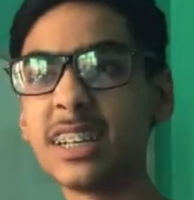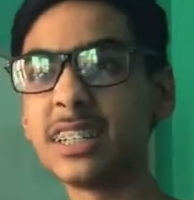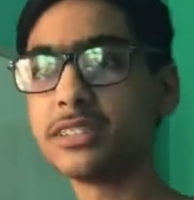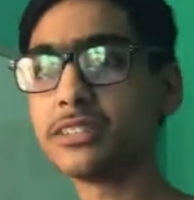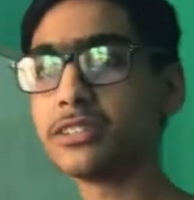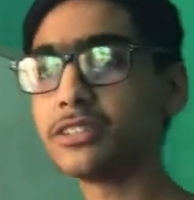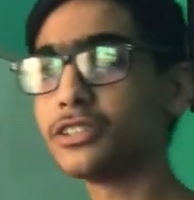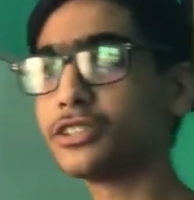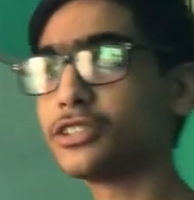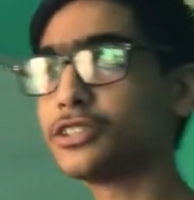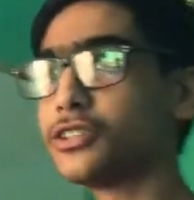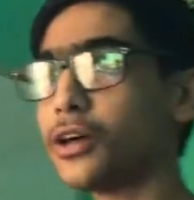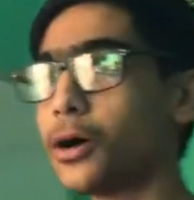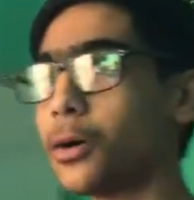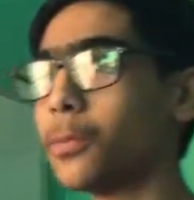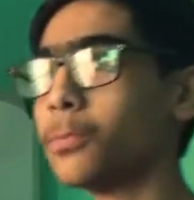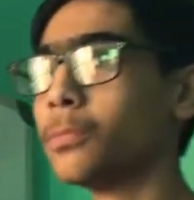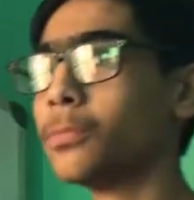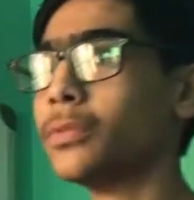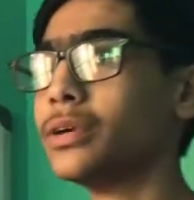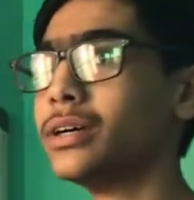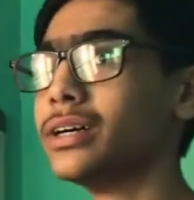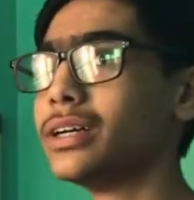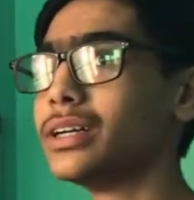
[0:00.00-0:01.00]

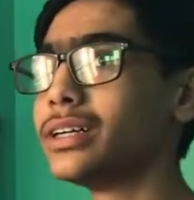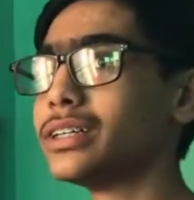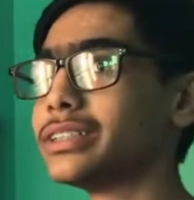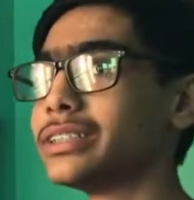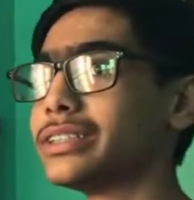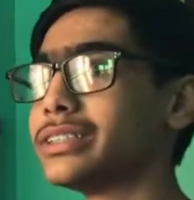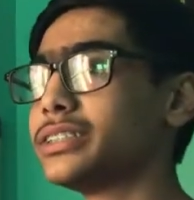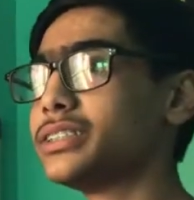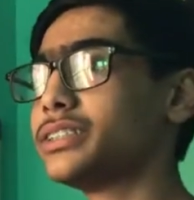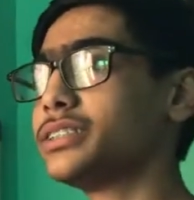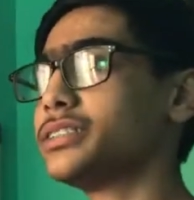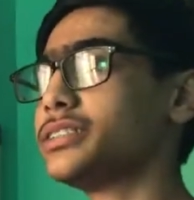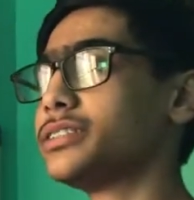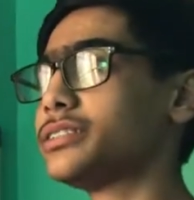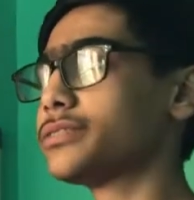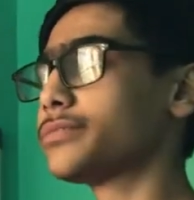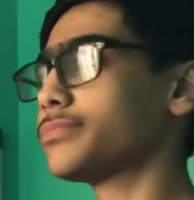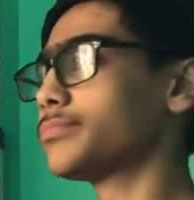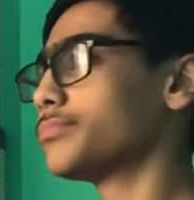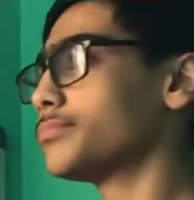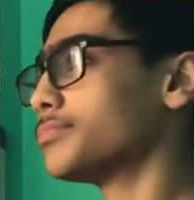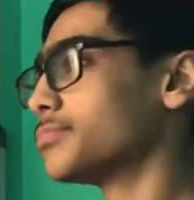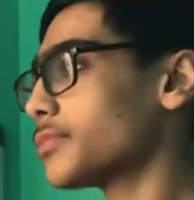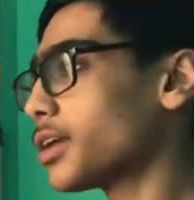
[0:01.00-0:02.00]
some,
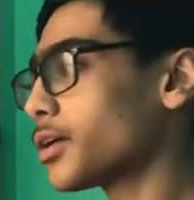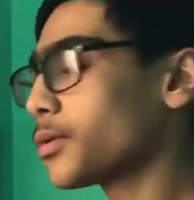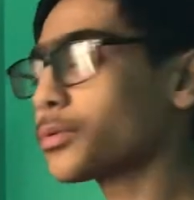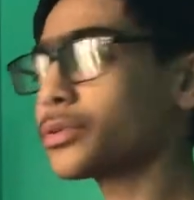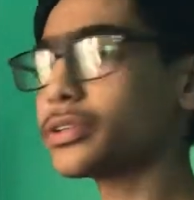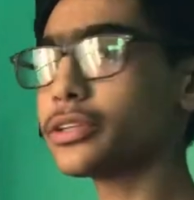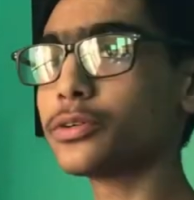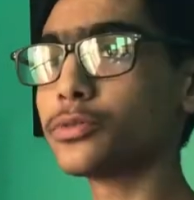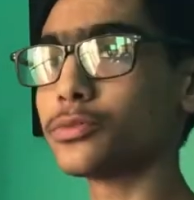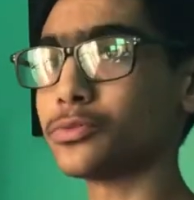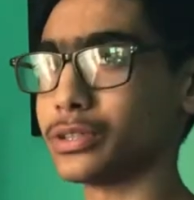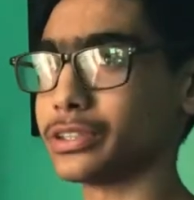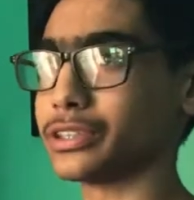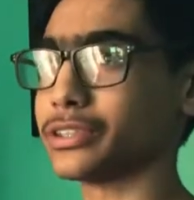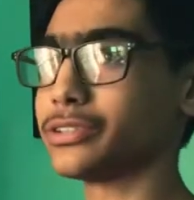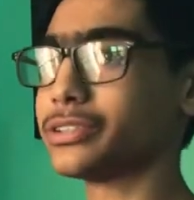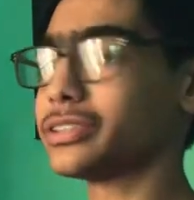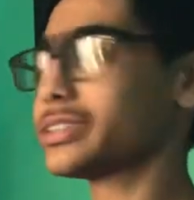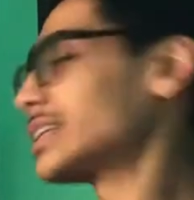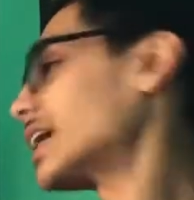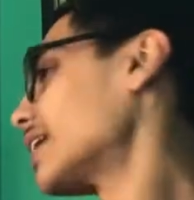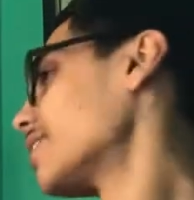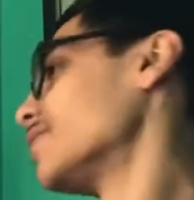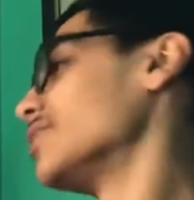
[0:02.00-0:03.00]
not really
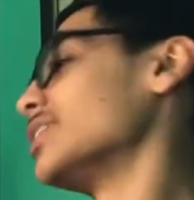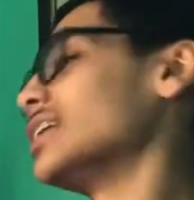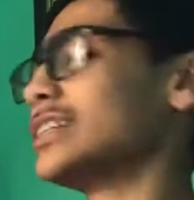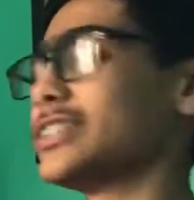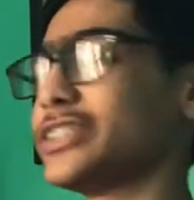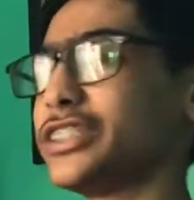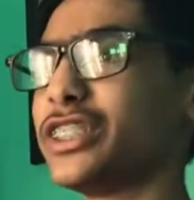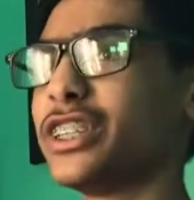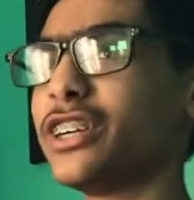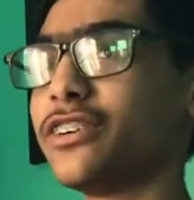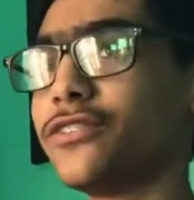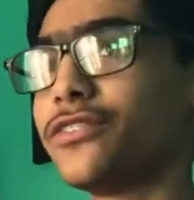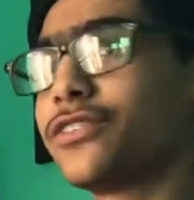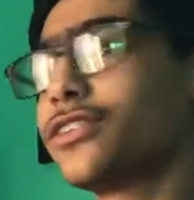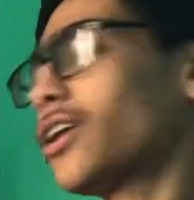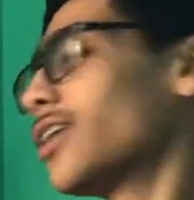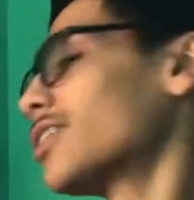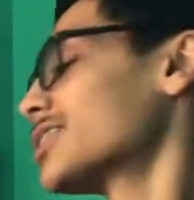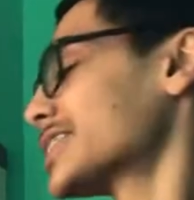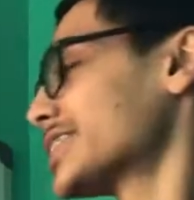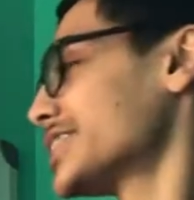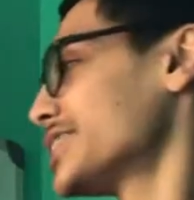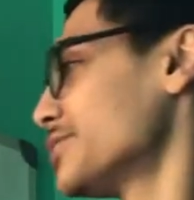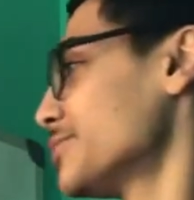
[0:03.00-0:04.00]
rigorous definition of
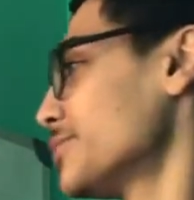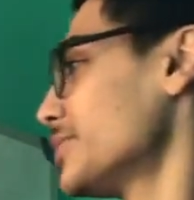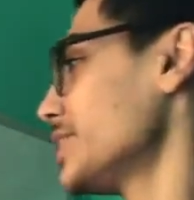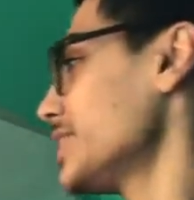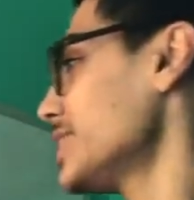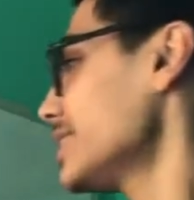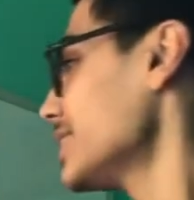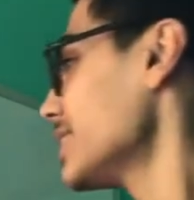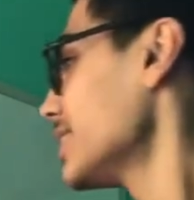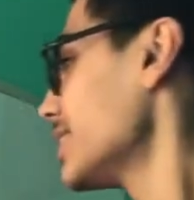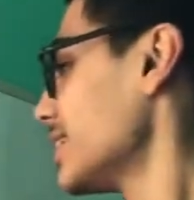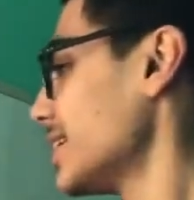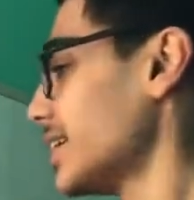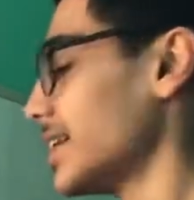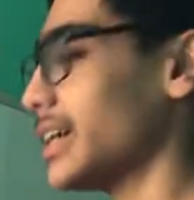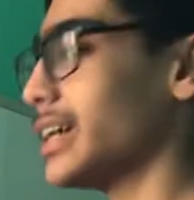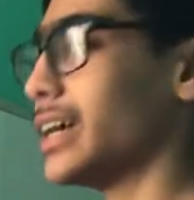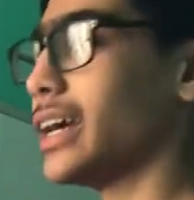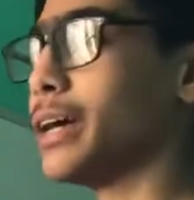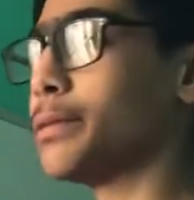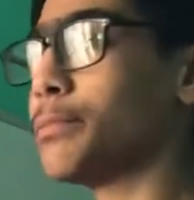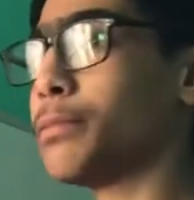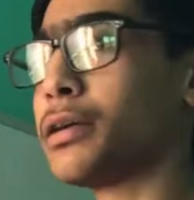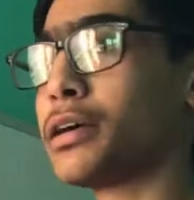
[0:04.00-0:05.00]
continuity,
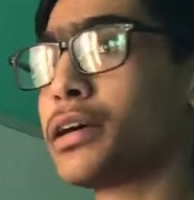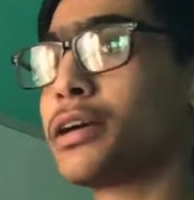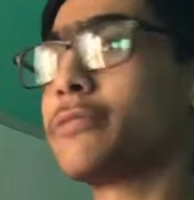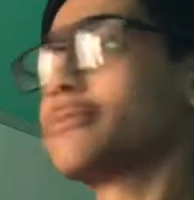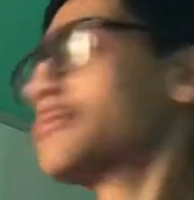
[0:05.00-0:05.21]
and what